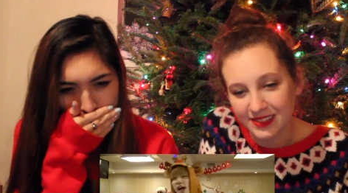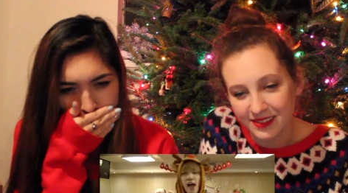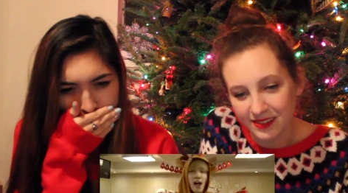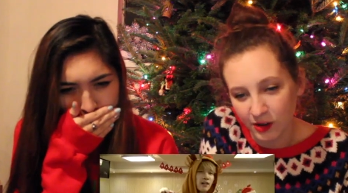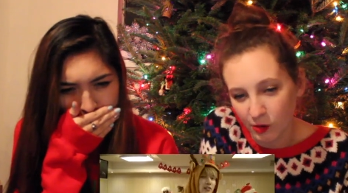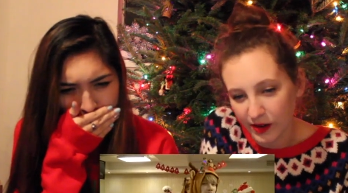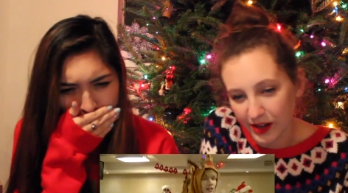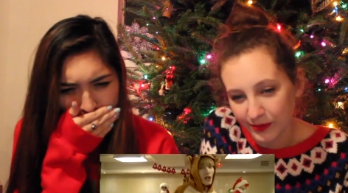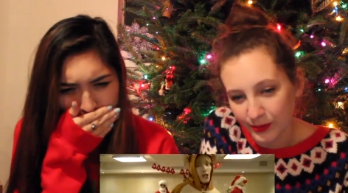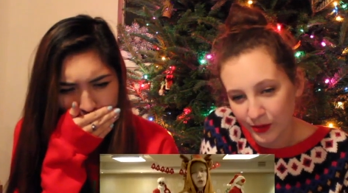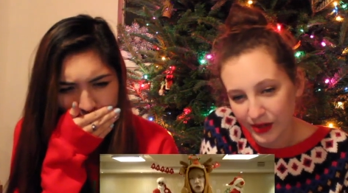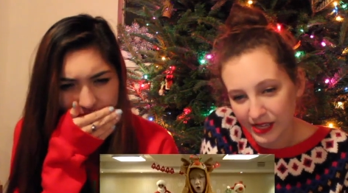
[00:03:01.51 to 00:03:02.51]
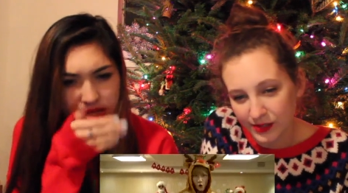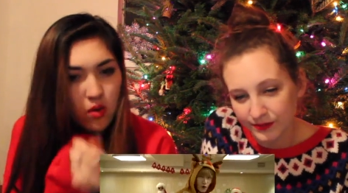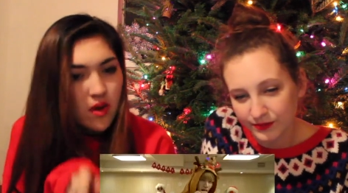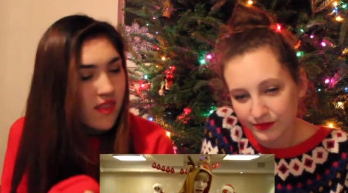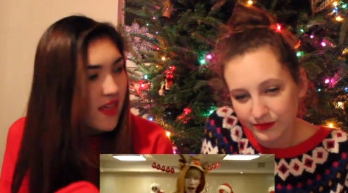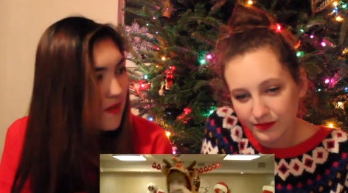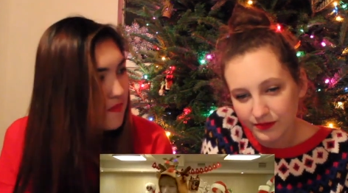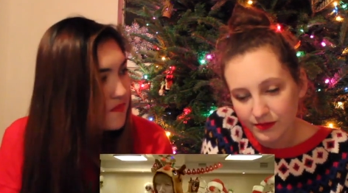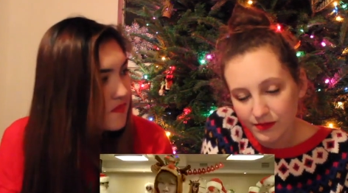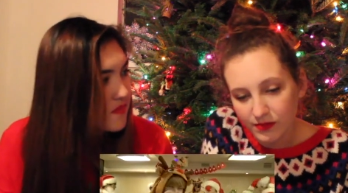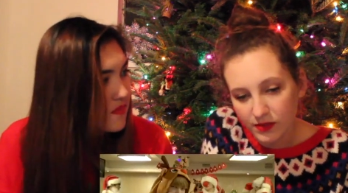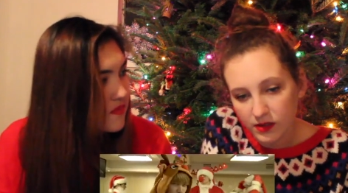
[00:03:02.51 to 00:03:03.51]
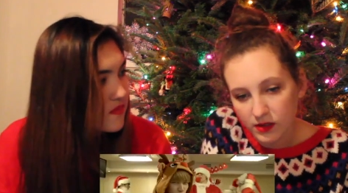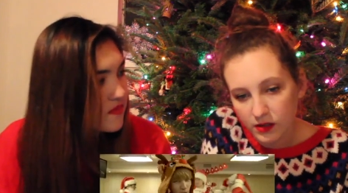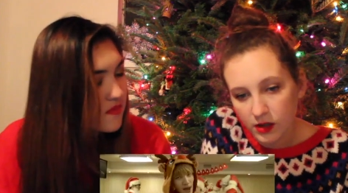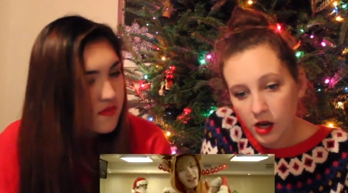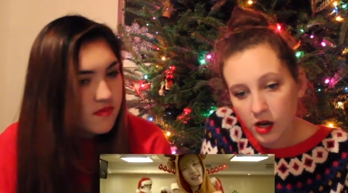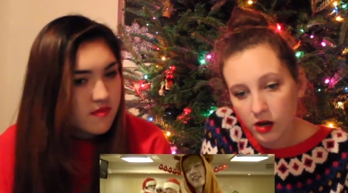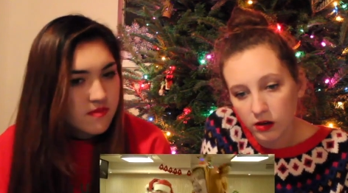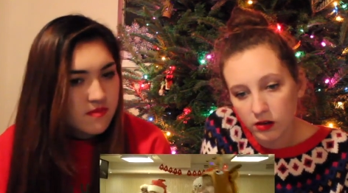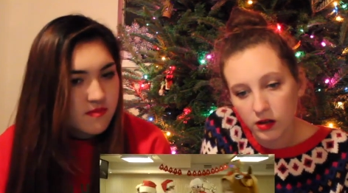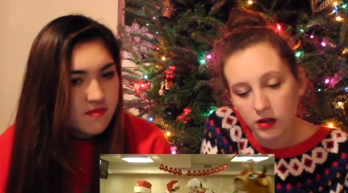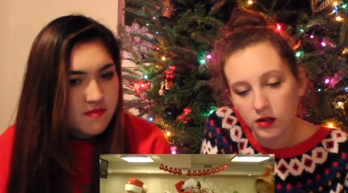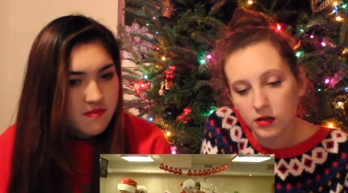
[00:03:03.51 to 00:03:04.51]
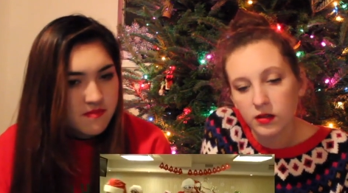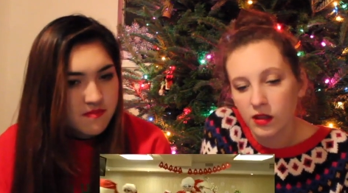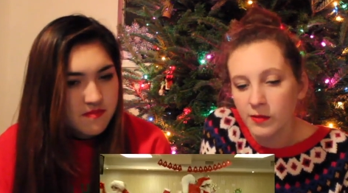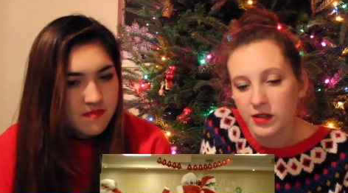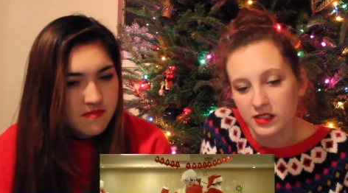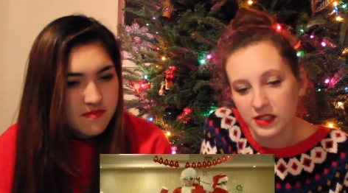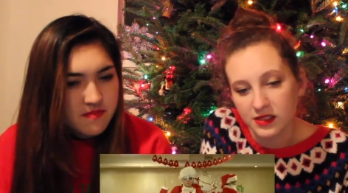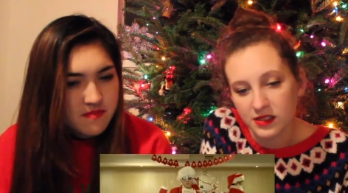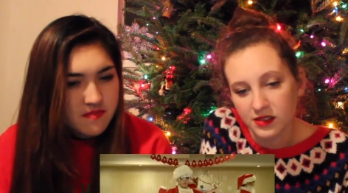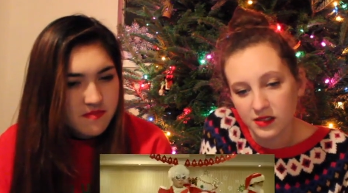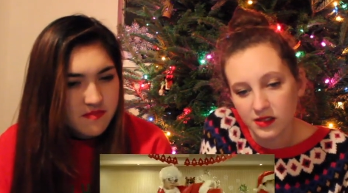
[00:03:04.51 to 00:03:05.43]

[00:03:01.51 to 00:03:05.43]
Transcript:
Speaker 1: That's a little weird, but okay.
Speaker 2: It's only them.
Speaker 1: Oh, well, that makes sense.